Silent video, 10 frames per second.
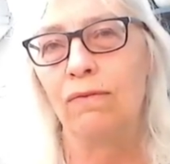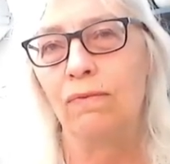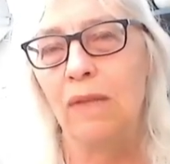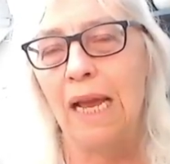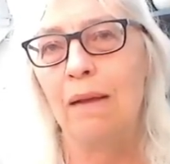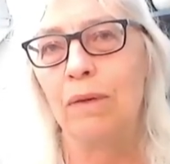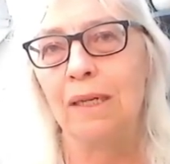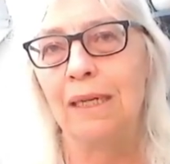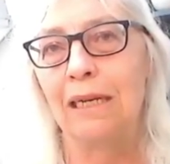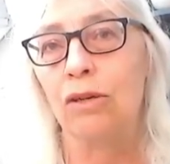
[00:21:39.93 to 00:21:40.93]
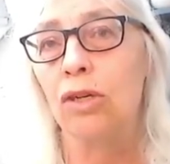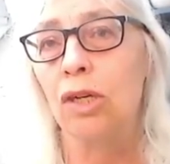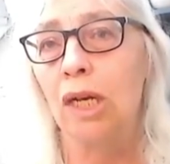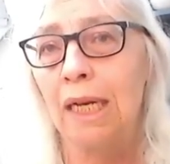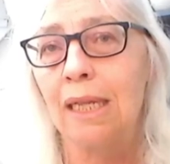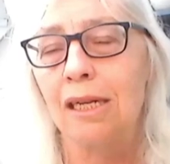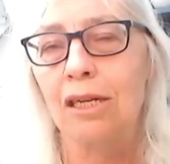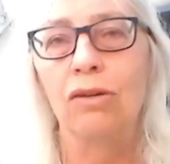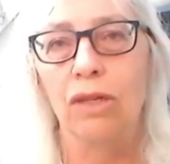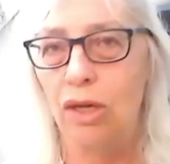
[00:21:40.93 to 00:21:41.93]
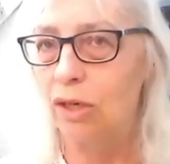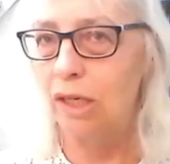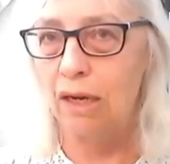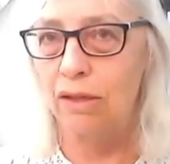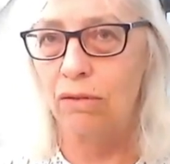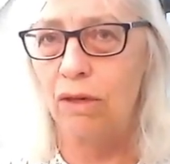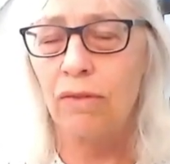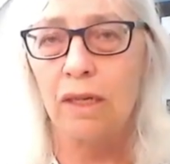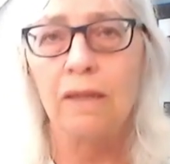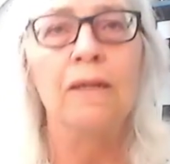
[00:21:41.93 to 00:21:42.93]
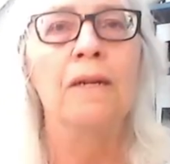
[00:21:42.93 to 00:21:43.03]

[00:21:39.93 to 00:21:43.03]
neighbors said, you shouldn't let the children go down to the river